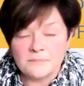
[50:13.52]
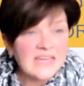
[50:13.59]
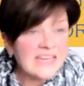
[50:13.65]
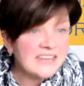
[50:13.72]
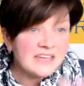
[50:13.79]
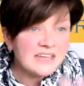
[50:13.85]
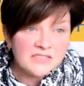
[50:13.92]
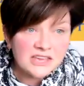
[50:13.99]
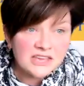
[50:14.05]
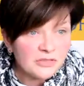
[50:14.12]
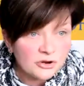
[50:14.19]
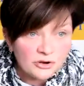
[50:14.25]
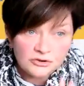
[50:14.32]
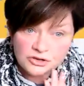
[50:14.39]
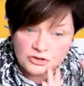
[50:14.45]
any of the
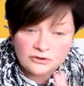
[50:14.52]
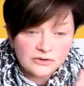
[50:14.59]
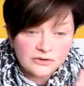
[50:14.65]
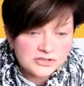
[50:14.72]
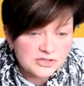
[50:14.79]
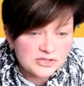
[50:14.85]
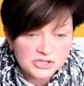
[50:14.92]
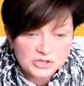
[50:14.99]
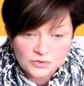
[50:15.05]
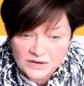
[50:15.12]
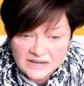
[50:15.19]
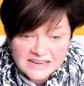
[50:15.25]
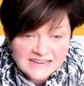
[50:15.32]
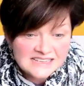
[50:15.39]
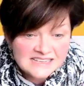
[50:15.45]
other universal
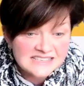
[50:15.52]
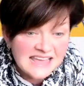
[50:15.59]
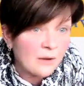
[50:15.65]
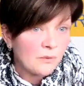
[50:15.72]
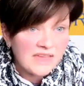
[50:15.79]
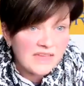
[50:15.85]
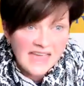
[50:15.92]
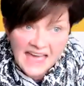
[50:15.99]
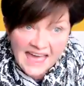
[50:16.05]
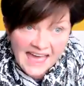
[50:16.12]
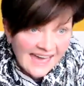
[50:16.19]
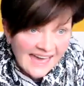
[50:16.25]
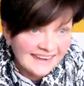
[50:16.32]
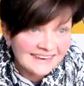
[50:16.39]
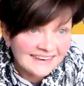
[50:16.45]
screenings that we
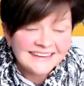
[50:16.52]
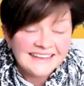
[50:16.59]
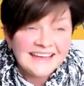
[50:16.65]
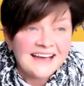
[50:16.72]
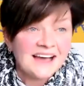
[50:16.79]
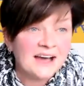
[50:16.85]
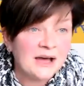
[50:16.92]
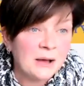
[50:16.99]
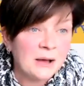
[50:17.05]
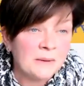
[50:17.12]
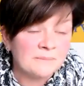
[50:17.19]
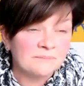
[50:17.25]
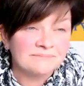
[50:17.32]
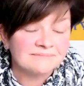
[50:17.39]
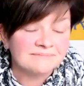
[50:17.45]
had,
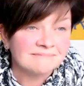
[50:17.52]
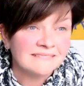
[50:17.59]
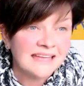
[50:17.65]
SSRSIE